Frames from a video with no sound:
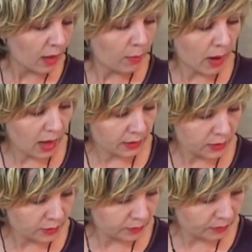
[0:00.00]

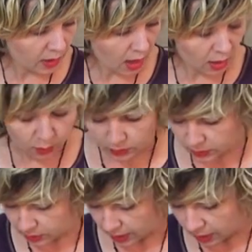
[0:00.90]
but I will
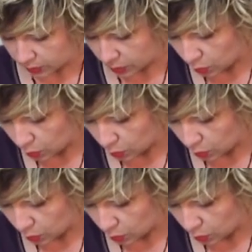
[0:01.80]
tell you